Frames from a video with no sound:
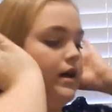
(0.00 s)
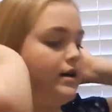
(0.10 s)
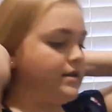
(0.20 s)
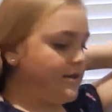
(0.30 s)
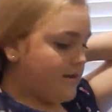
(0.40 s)

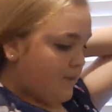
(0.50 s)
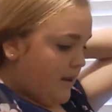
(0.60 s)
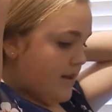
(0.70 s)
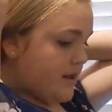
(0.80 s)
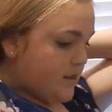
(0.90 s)
So split
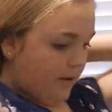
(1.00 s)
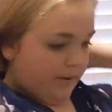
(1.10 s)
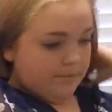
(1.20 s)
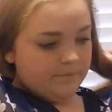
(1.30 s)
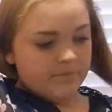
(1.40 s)
it into
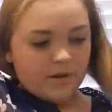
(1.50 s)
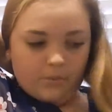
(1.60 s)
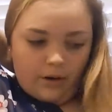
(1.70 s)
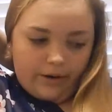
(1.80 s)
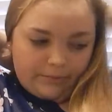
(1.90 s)
3. So
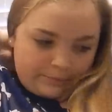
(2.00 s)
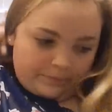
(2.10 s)
1,